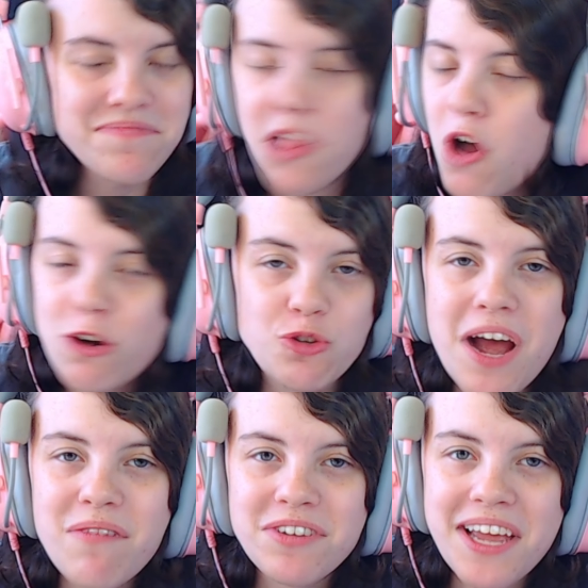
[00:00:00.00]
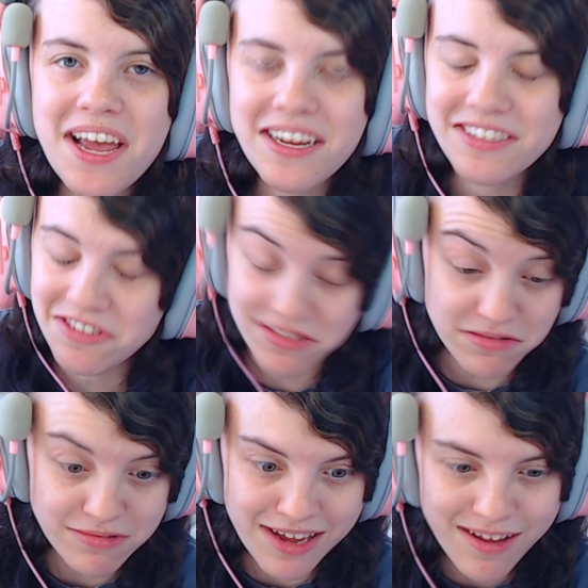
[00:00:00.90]
Long travel day.
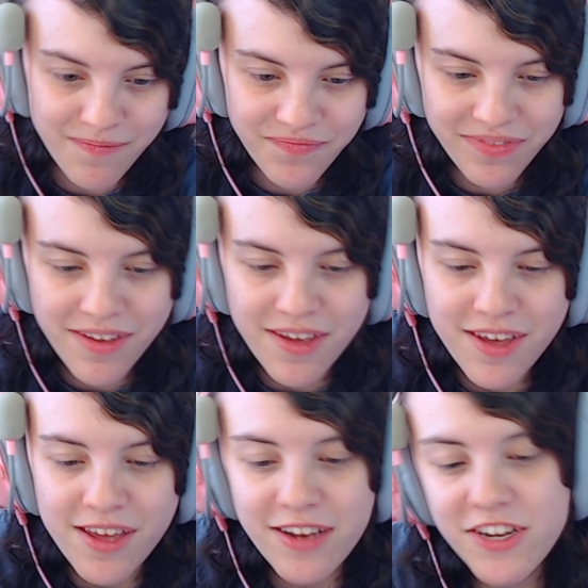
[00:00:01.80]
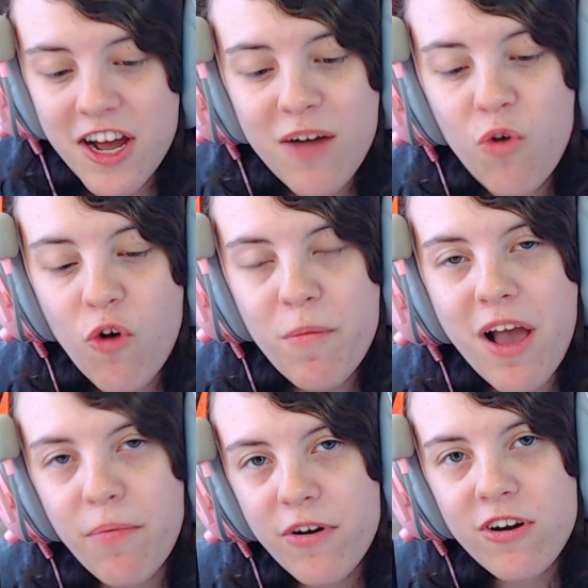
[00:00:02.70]
Just, ugh. Tom woke me
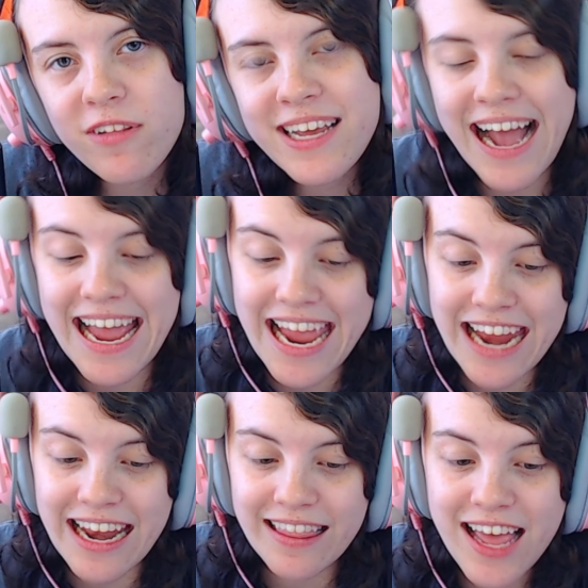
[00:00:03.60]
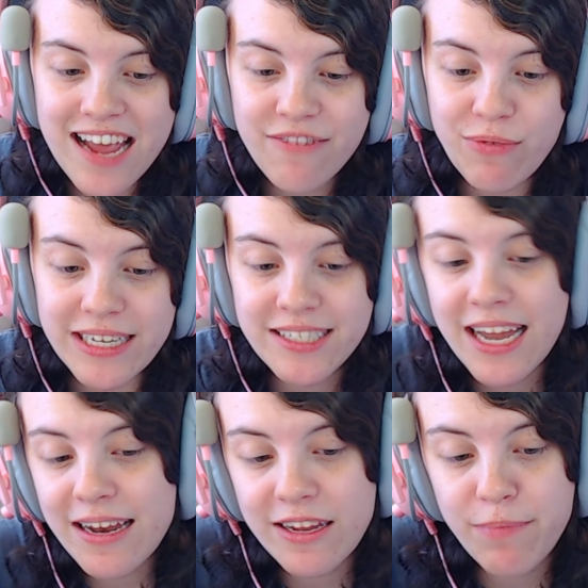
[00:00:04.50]
up early. I hated life. We
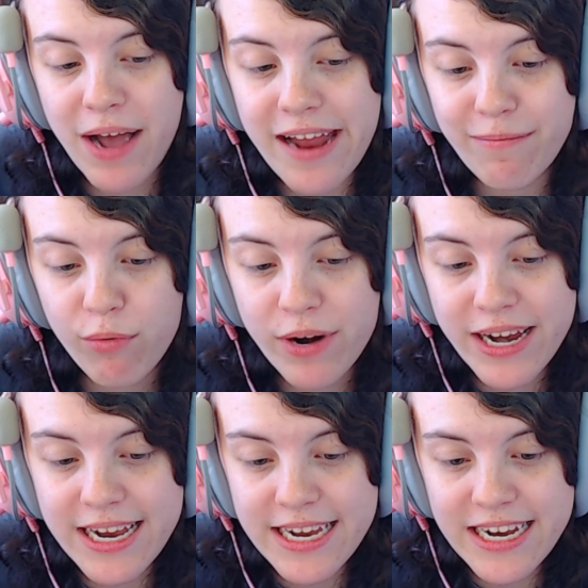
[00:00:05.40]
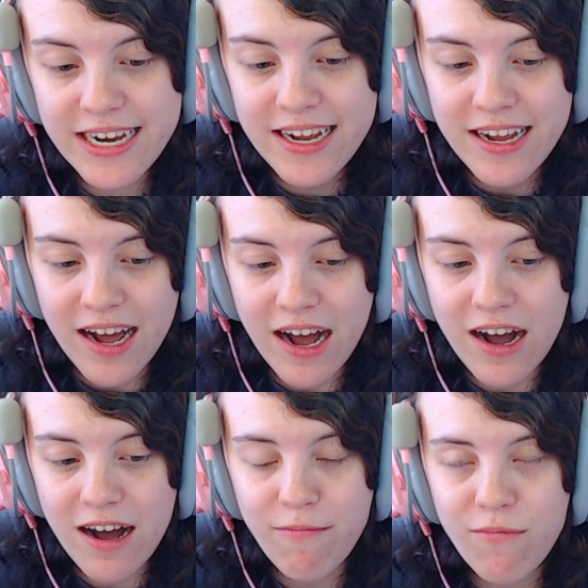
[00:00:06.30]
said goodbye to Brandon.
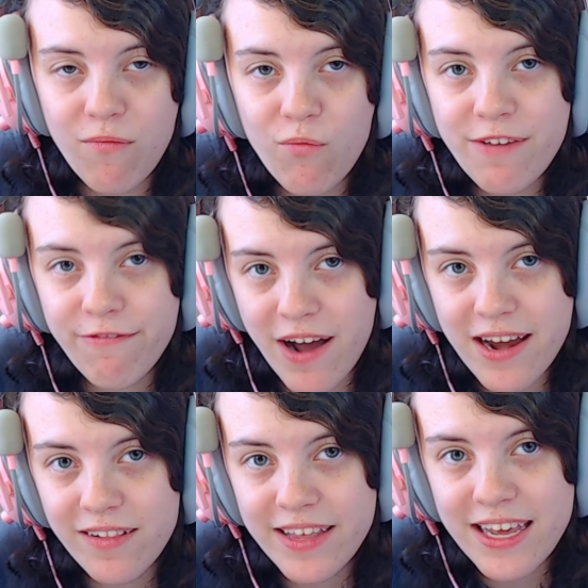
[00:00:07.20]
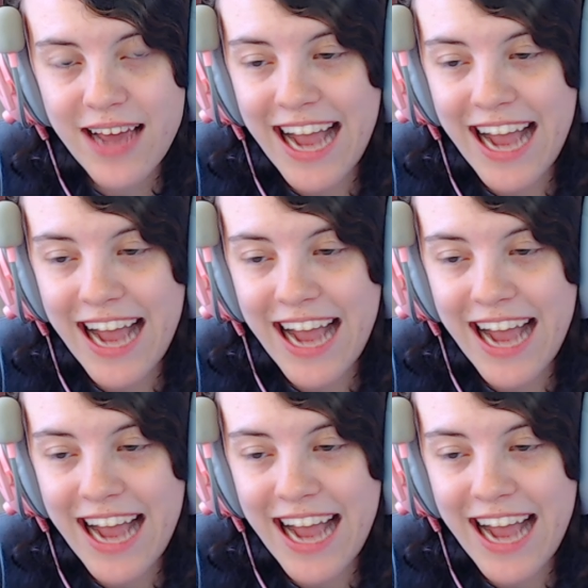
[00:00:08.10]
We finally,